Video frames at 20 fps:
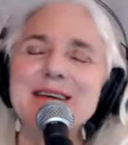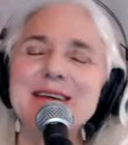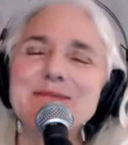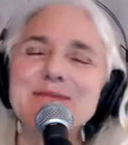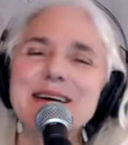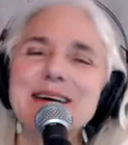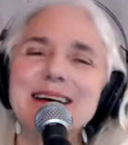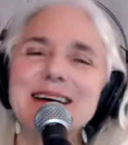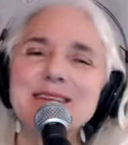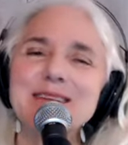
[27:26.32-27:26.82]

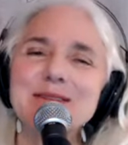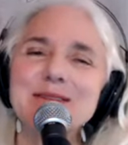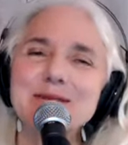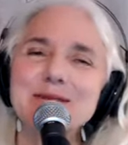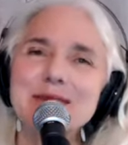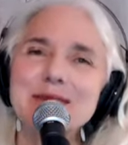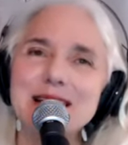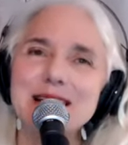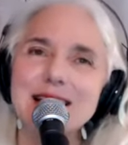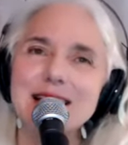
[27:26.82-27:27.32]
But
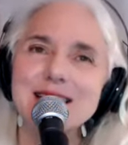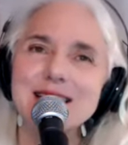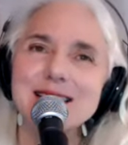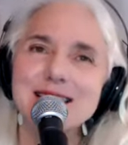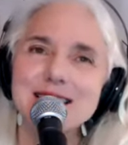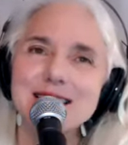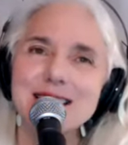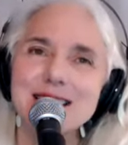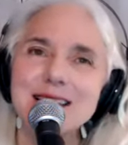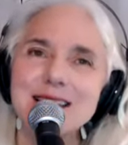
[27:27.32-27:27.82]
when I
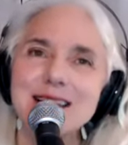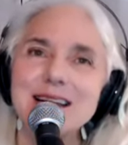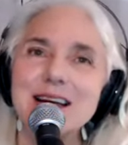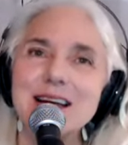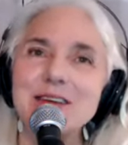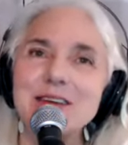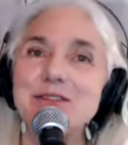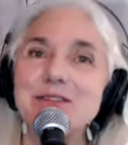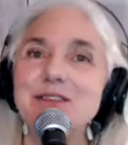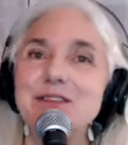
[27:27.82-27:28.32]
see and
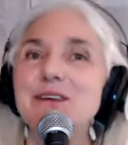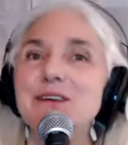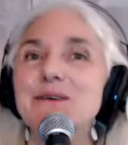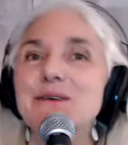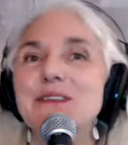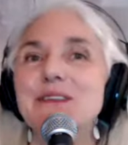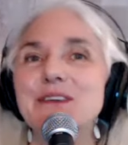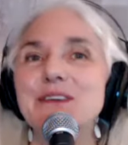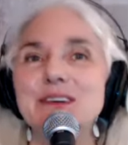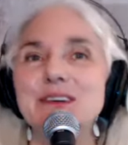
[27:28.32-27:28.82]
I feel
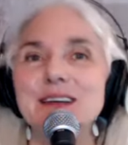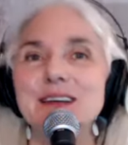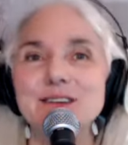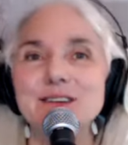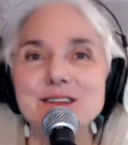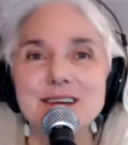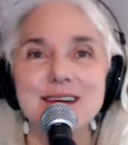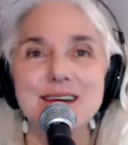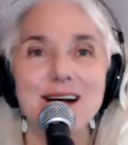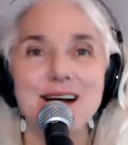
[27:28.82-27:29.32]
with her
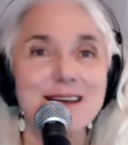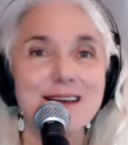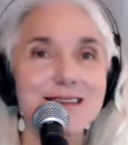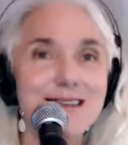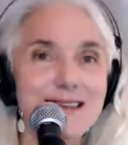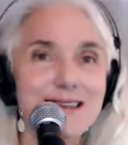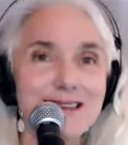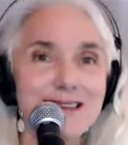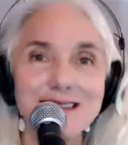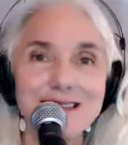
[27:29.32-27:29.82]
energy, I
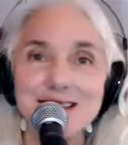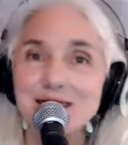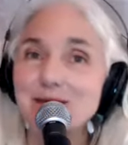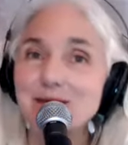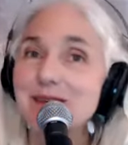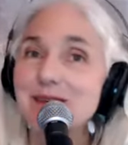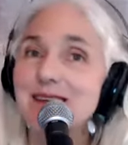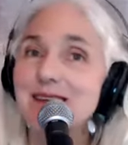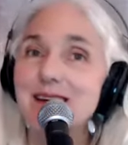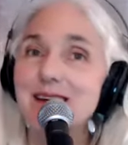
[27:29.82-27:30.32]
just see
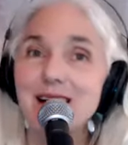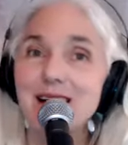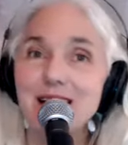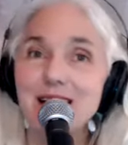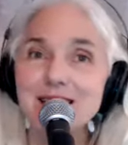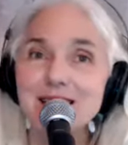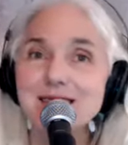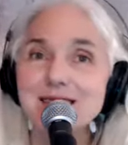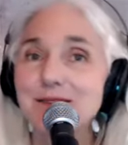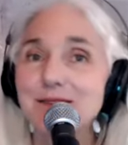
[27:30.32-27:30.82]
with the
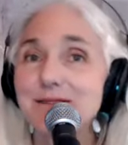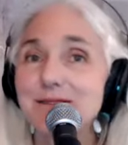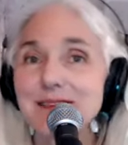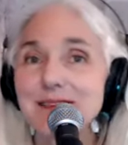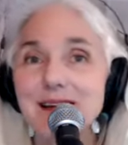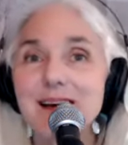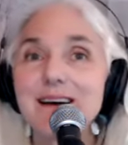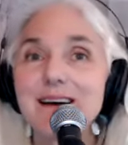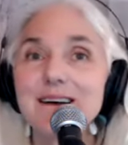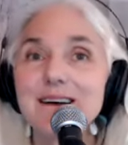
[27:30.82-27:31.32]
eyes of
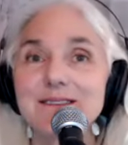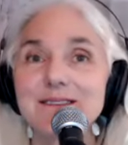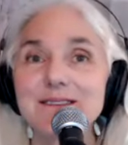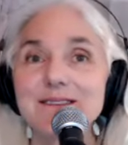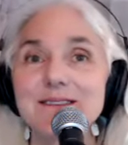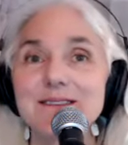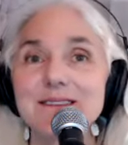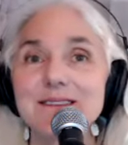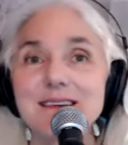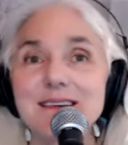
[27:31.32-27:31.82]

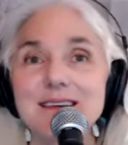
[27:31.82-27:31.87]
love.